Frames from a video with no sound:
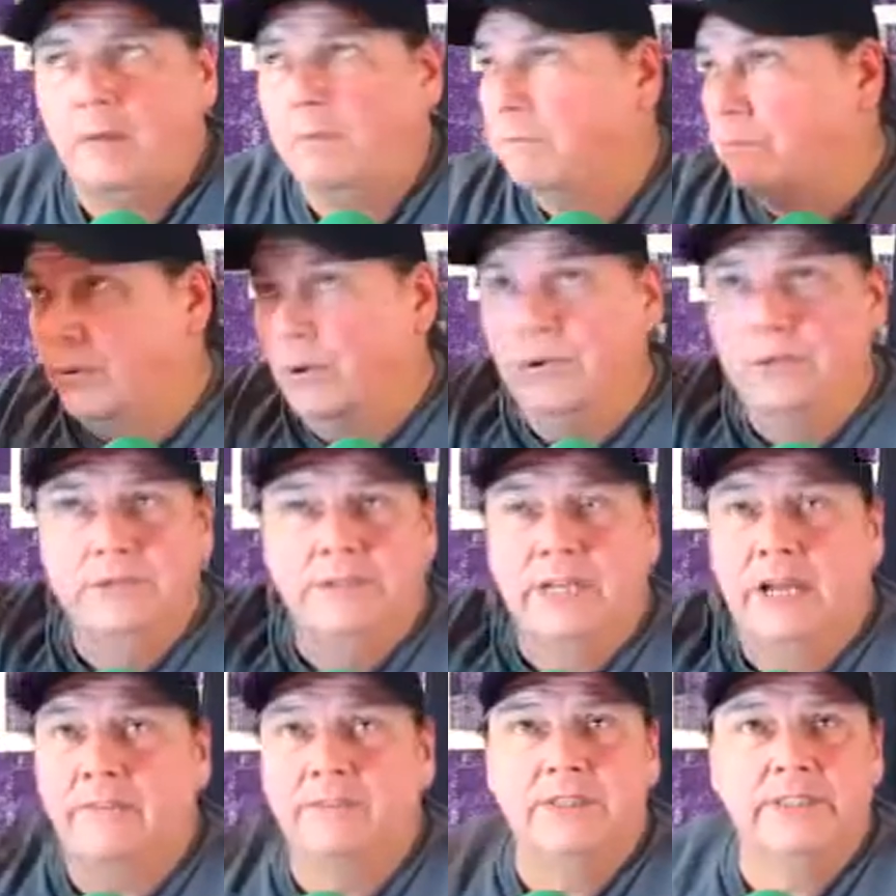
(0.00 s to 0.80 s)

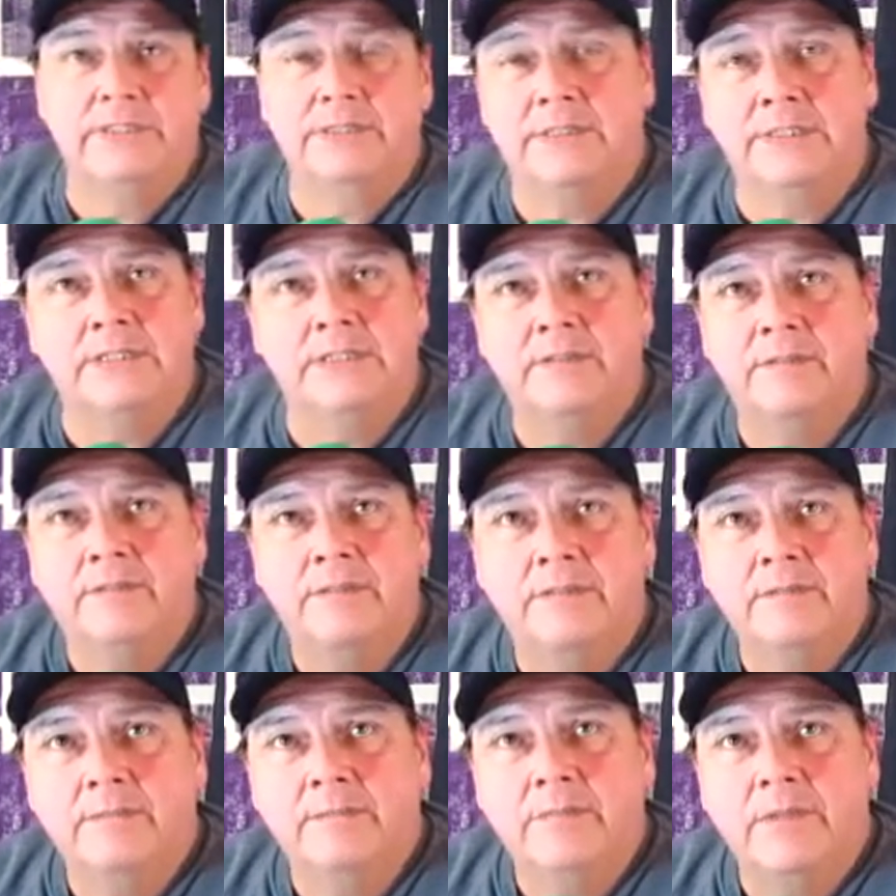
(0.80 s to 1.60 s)
Birds, obviously.
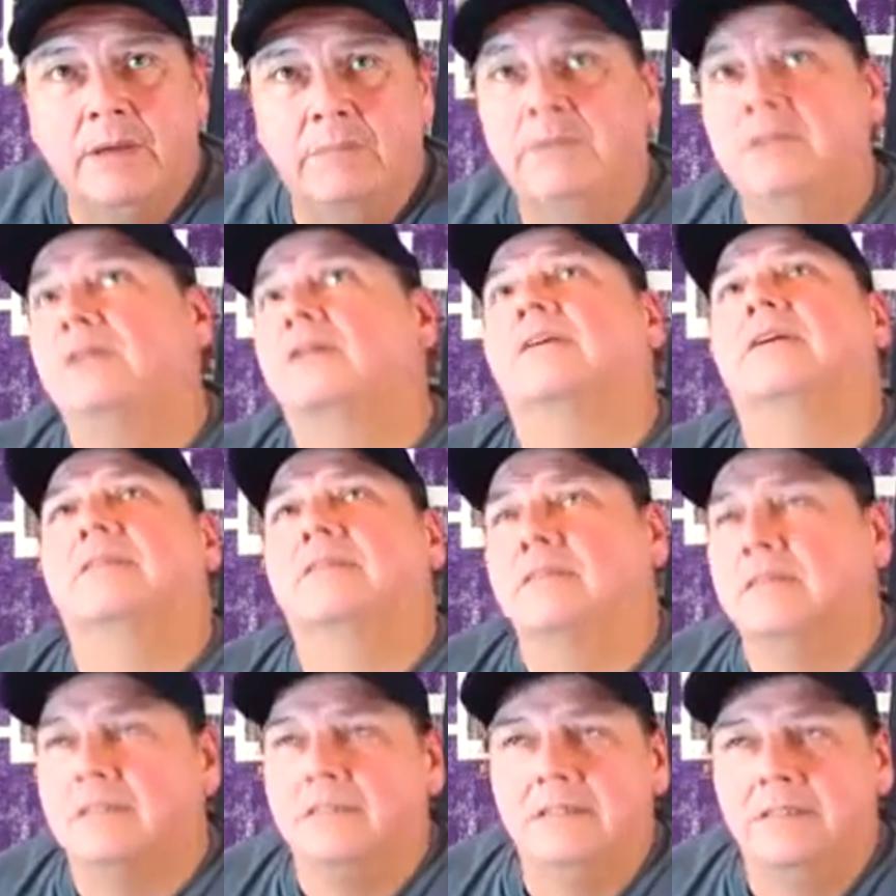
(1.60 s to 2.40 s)
I mean, look at
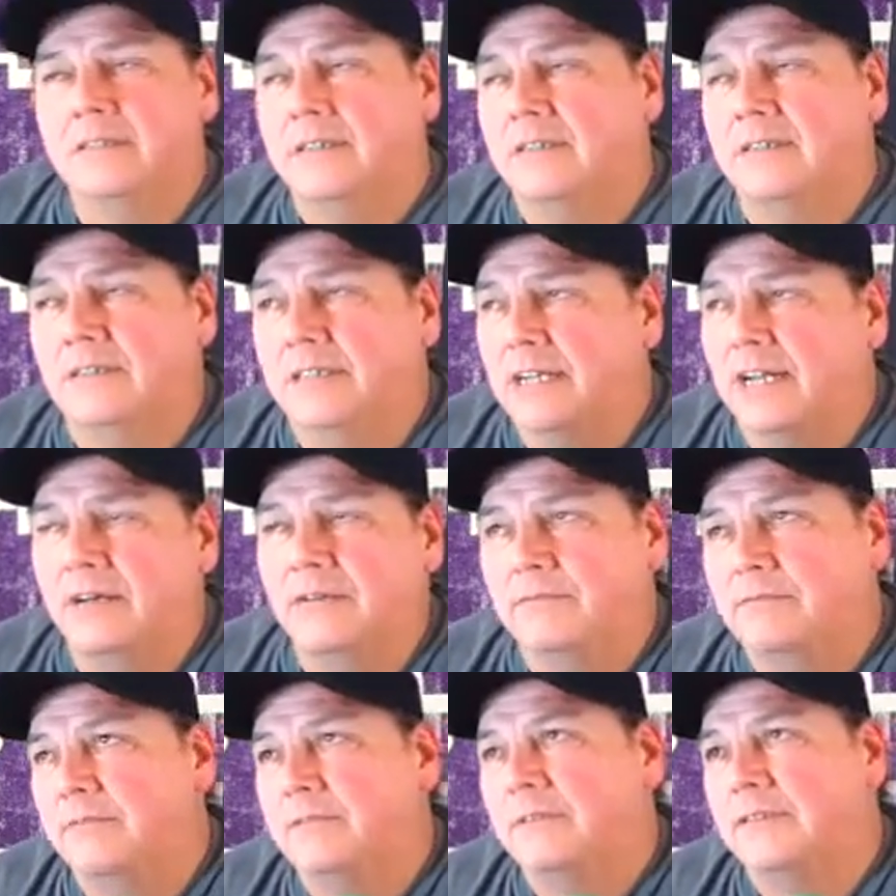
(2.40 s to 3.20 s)

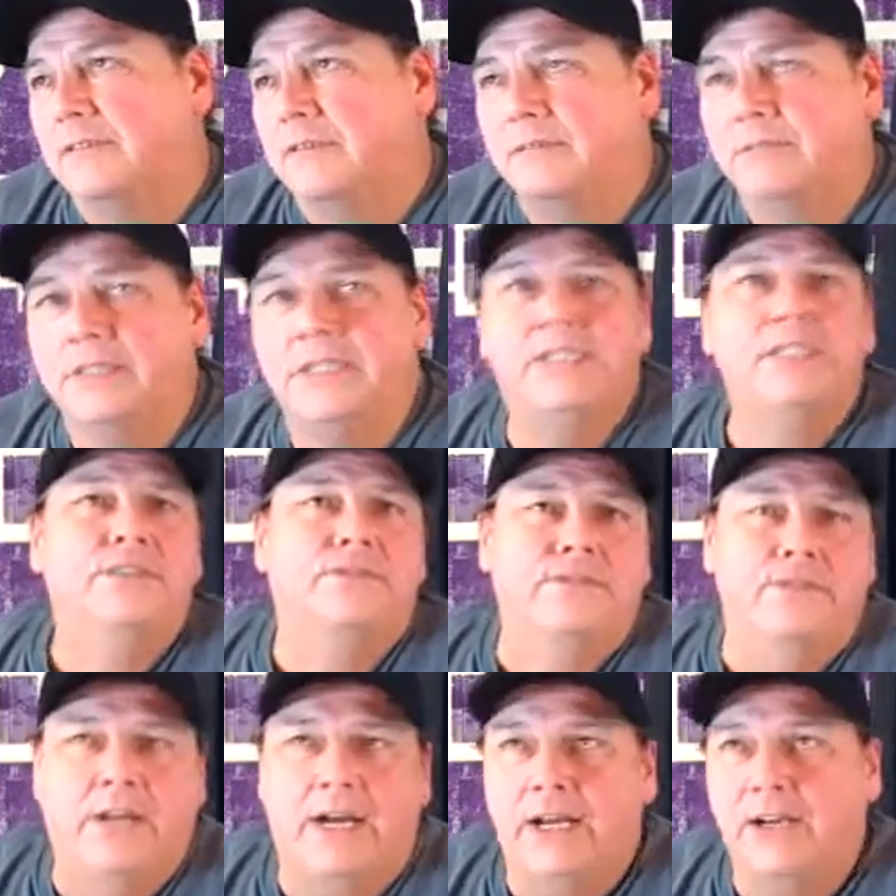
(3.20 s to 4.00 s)
how geese
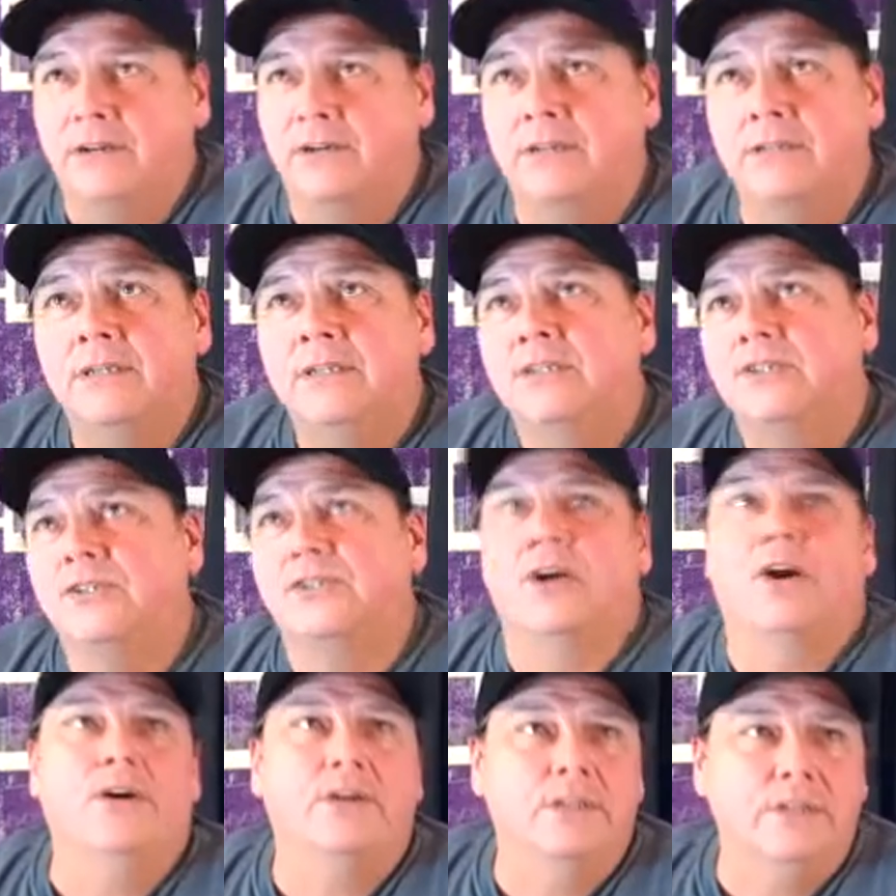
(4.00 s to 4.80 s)
fly or
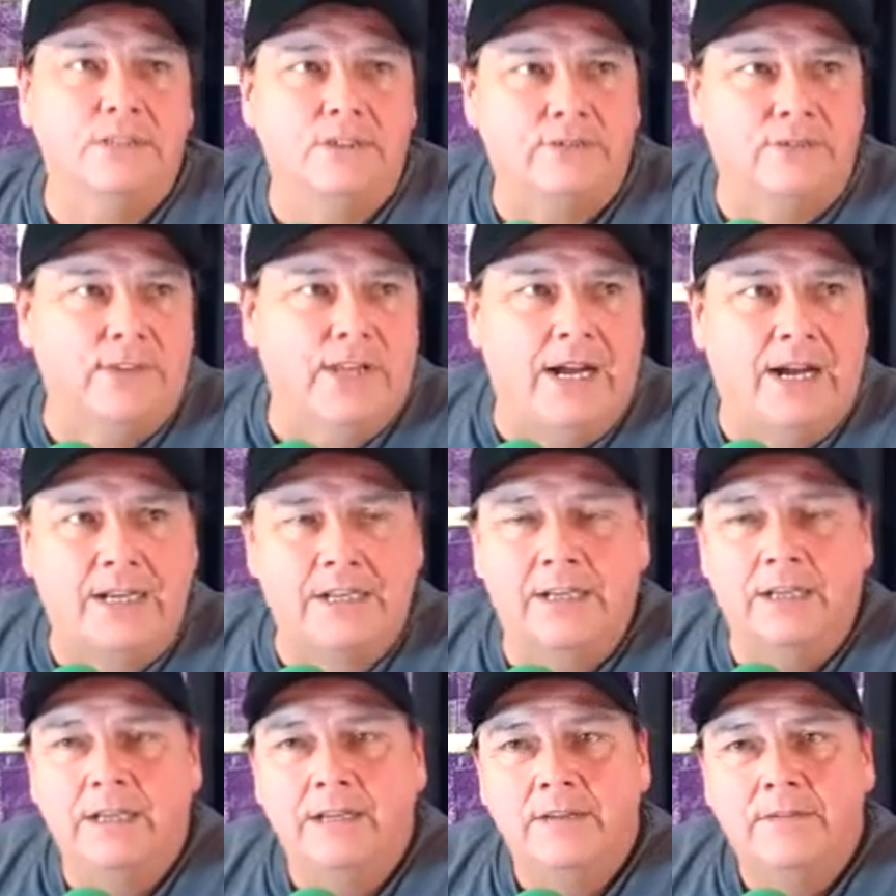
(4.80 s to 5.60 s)
starlings flock.